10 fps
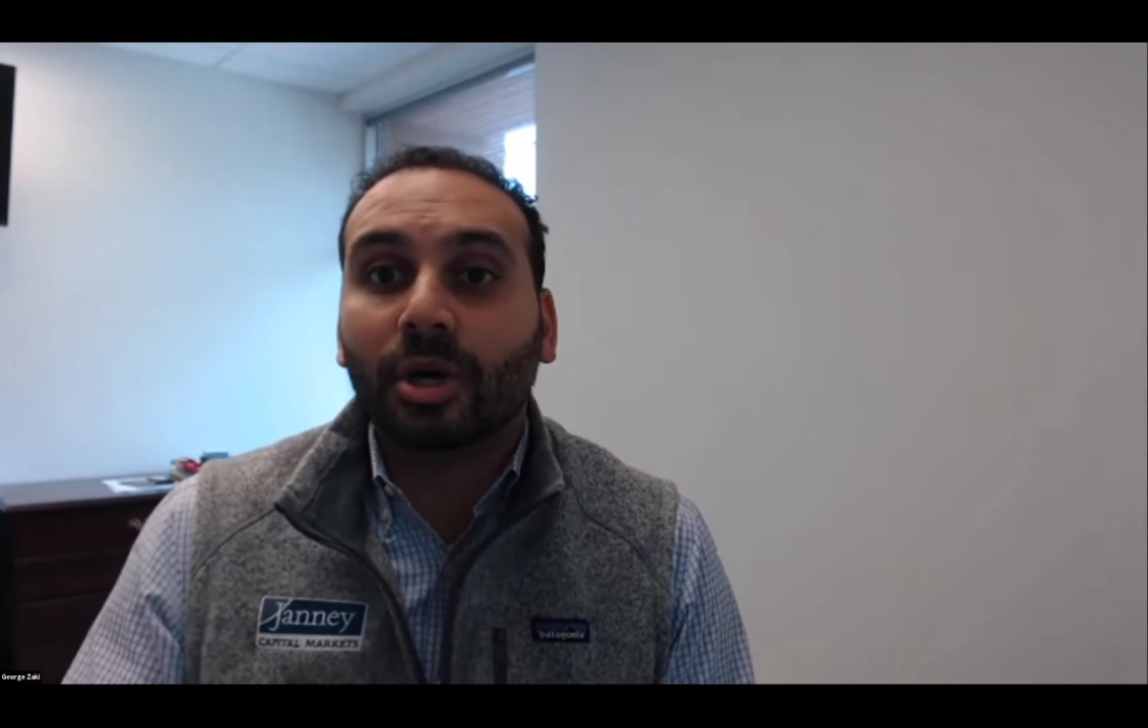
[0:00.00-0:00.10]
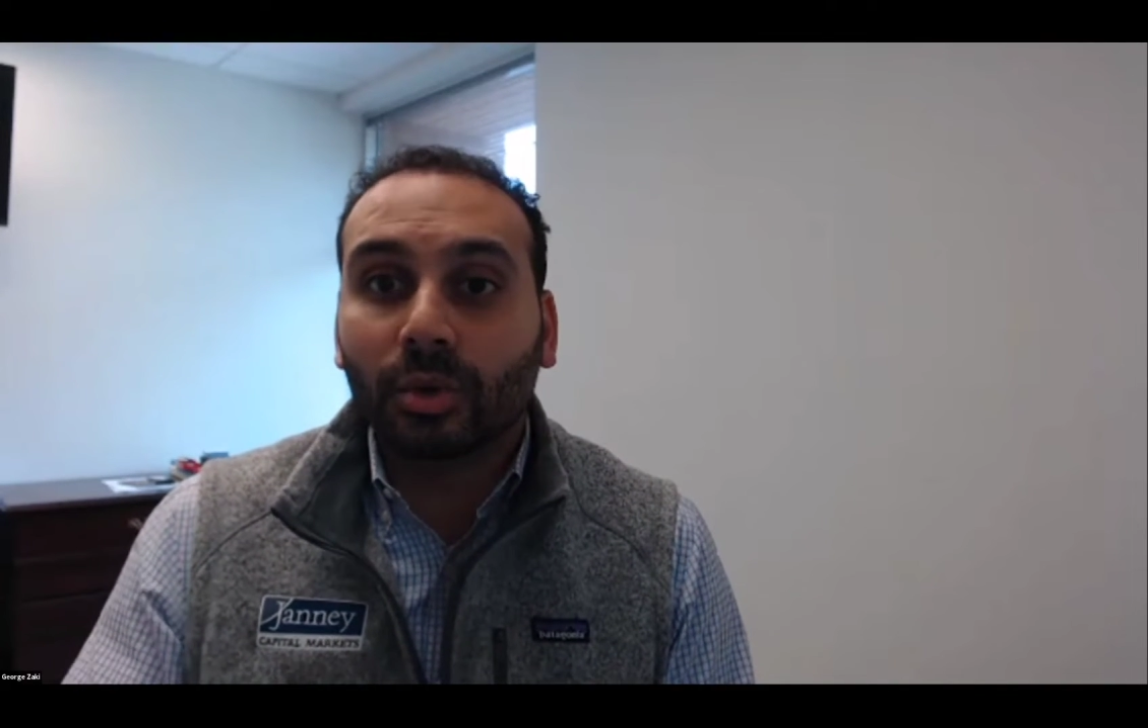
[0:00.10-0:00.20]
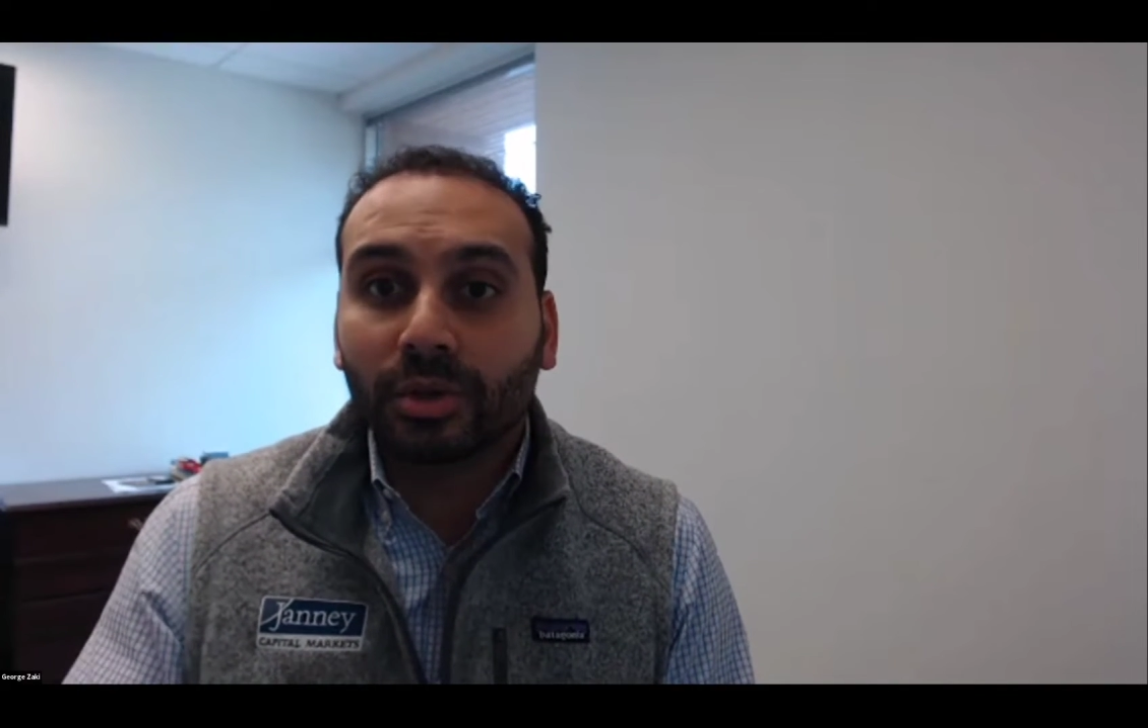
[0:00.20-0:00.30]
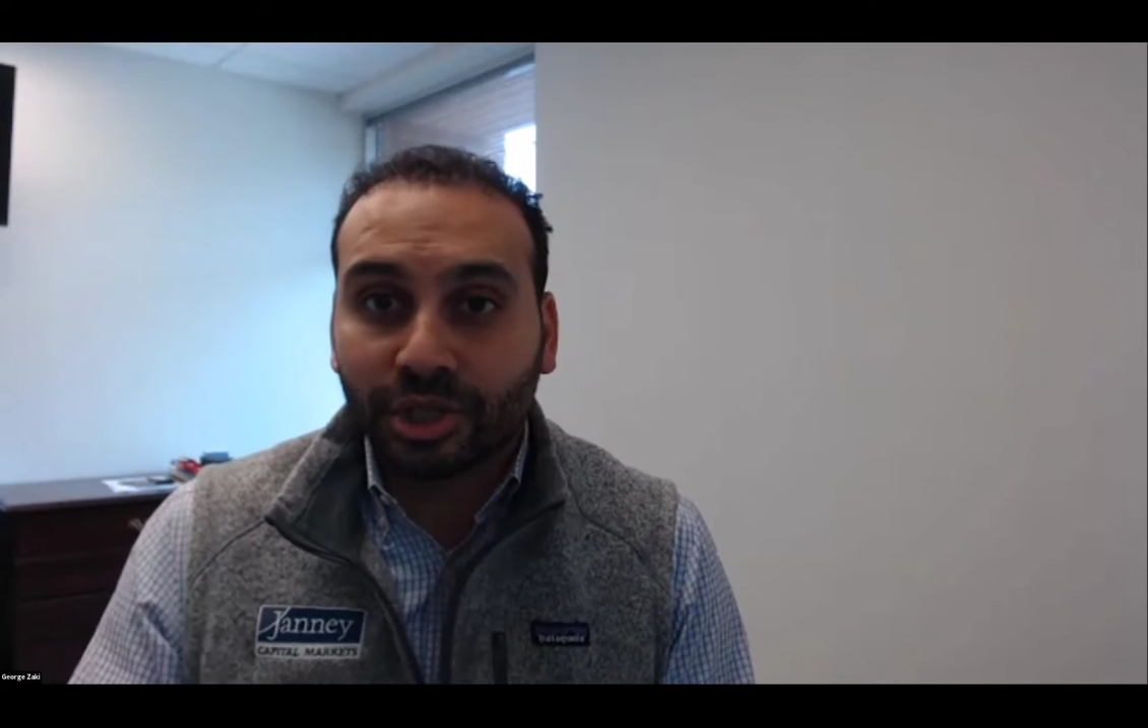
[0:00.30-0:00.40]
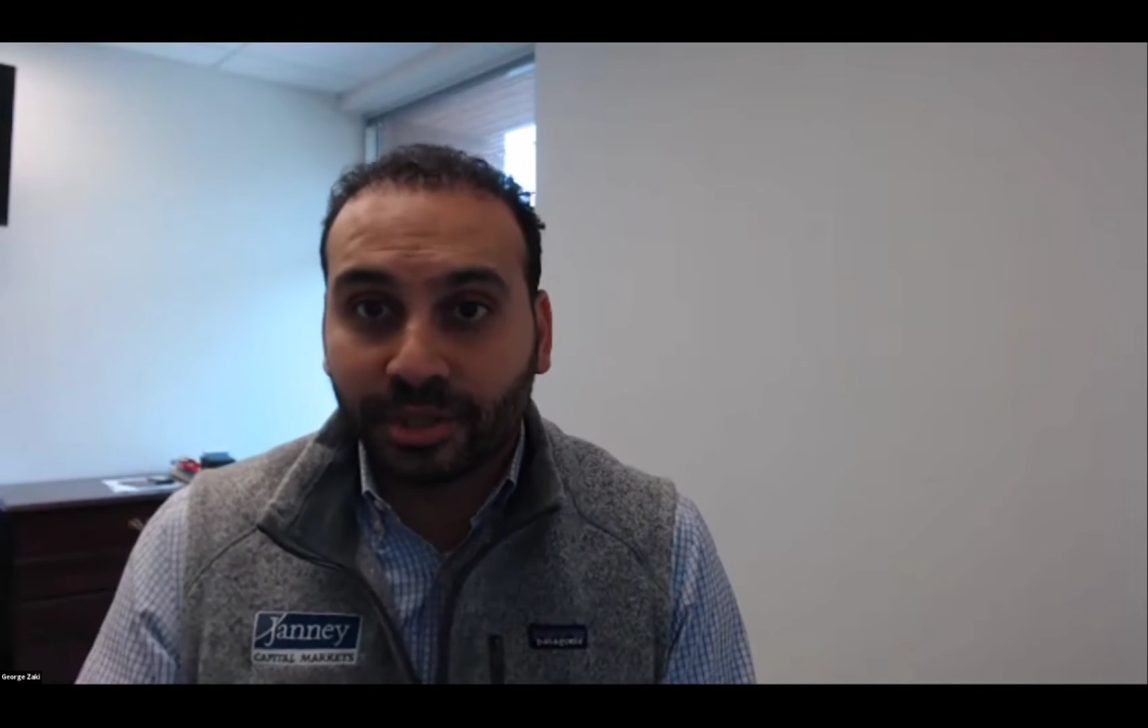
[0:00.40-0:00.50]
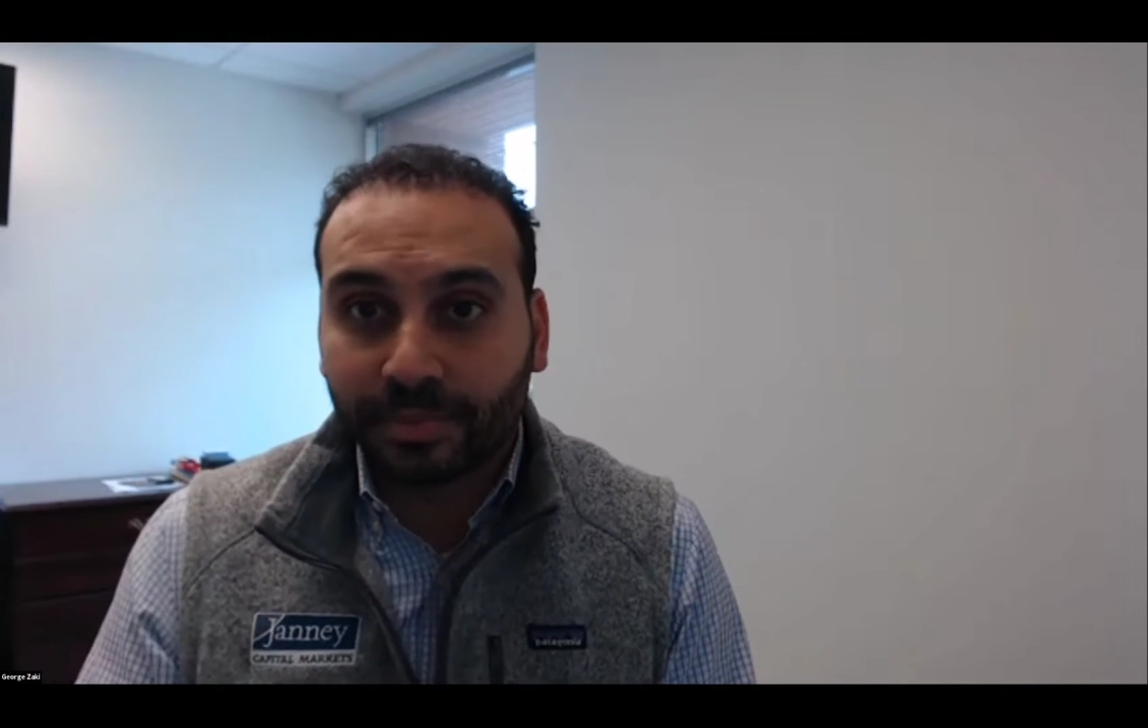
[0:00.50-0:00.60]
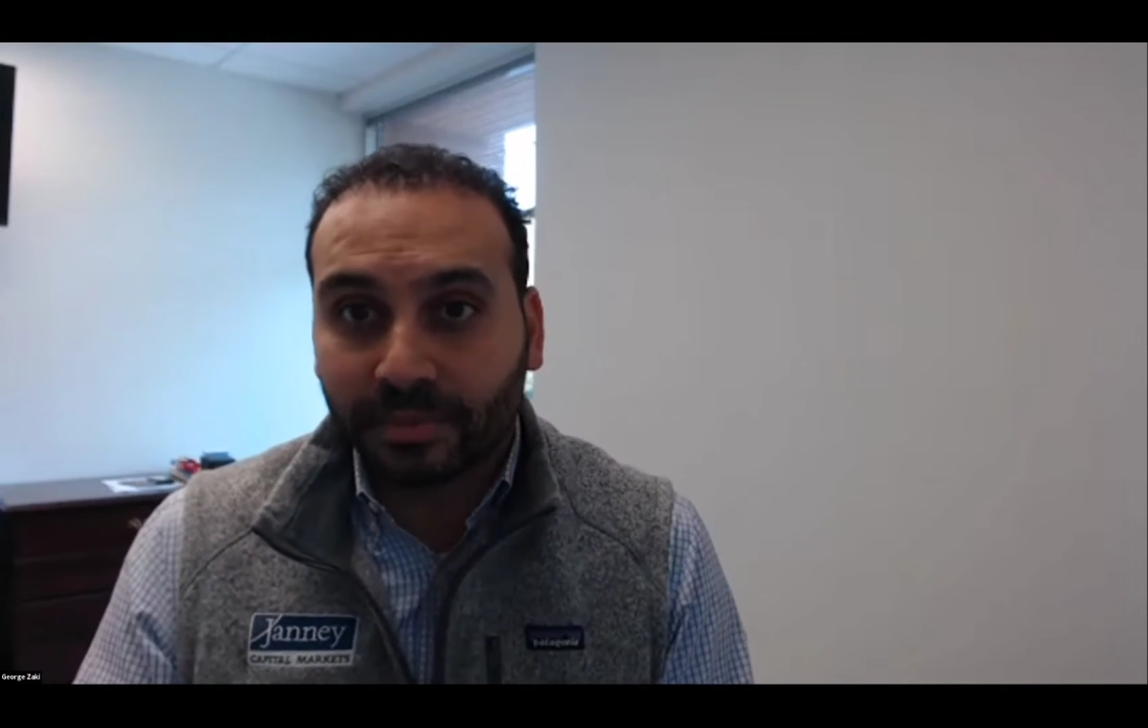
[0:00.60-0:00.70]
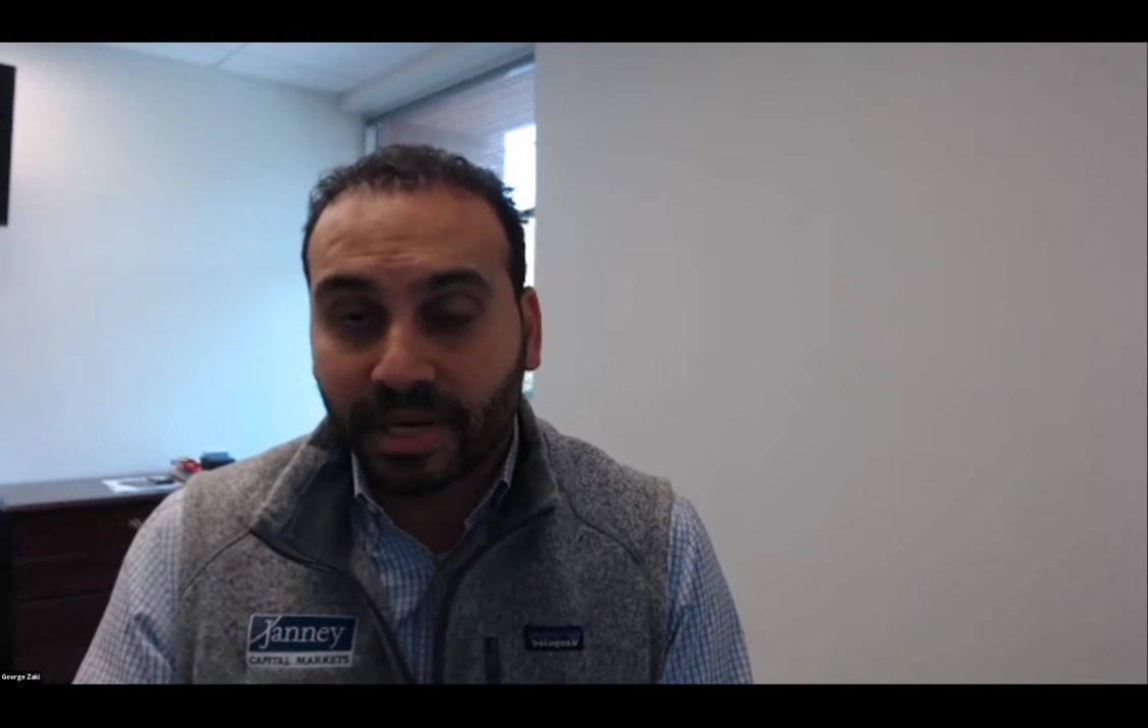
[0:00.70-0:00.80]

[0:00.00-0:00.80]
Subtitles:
ownership in